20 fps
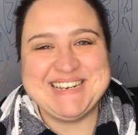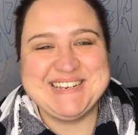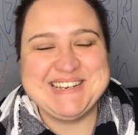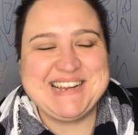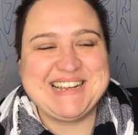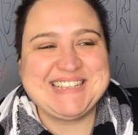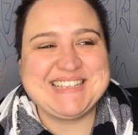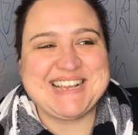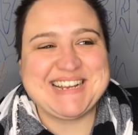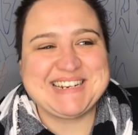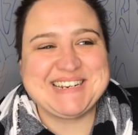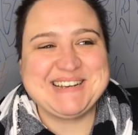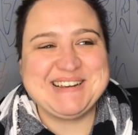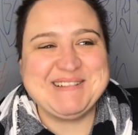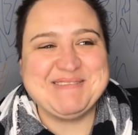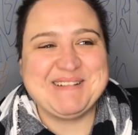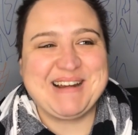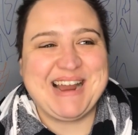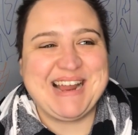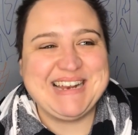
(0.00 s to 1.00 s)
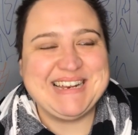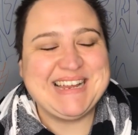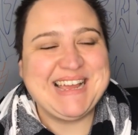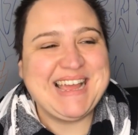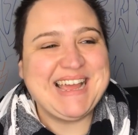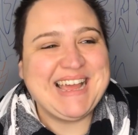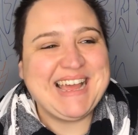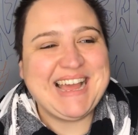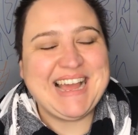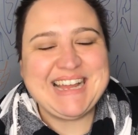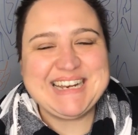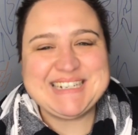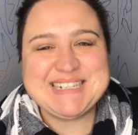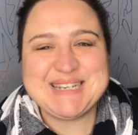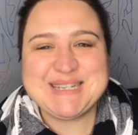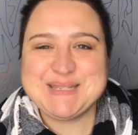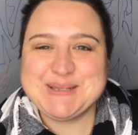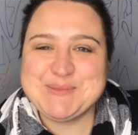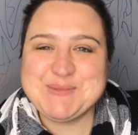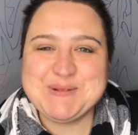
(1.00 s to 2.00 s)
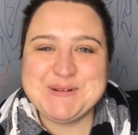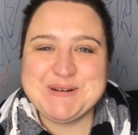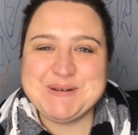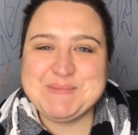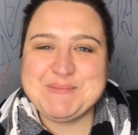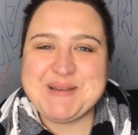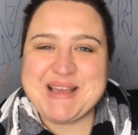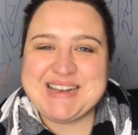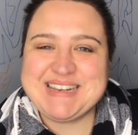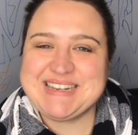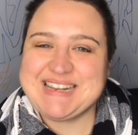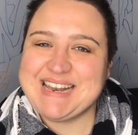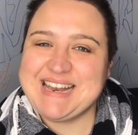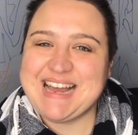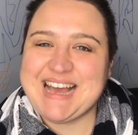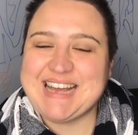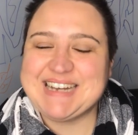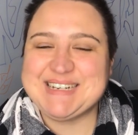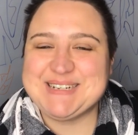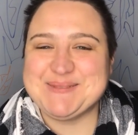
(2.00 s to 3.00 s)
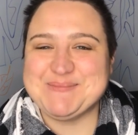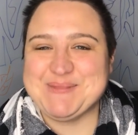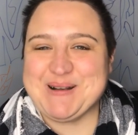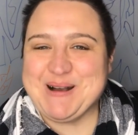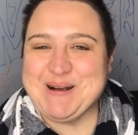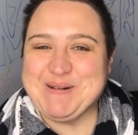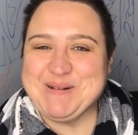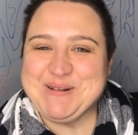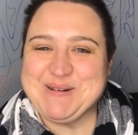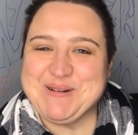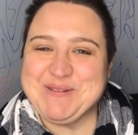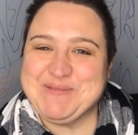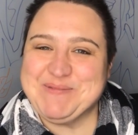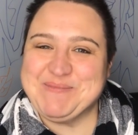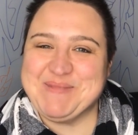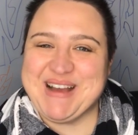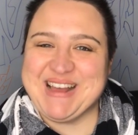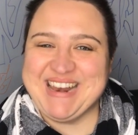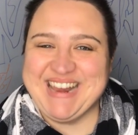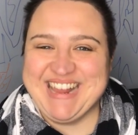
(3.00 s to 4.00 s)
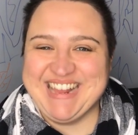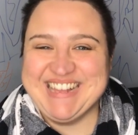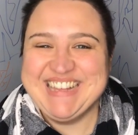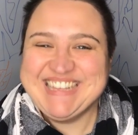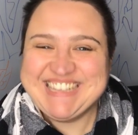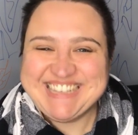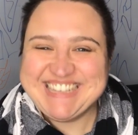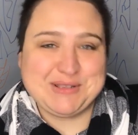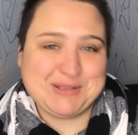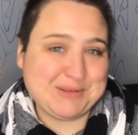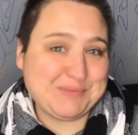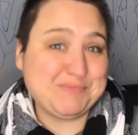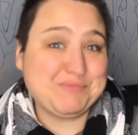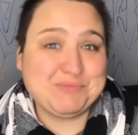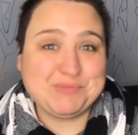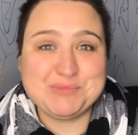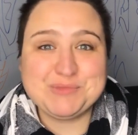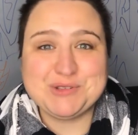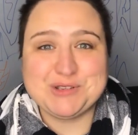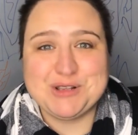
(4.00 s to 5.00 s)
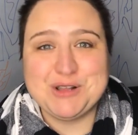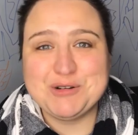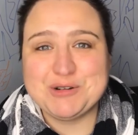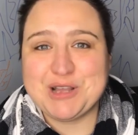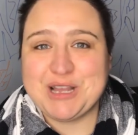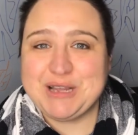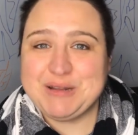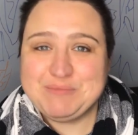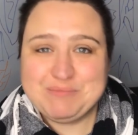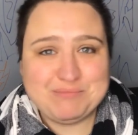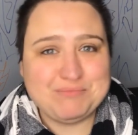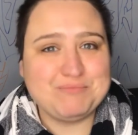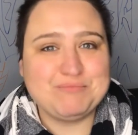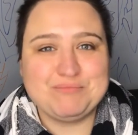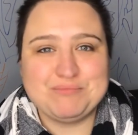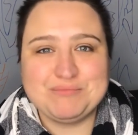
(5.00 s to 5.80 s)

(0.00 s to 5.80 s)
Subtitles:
it exactly right. I just wouldn't bet a large amount of money. It's looking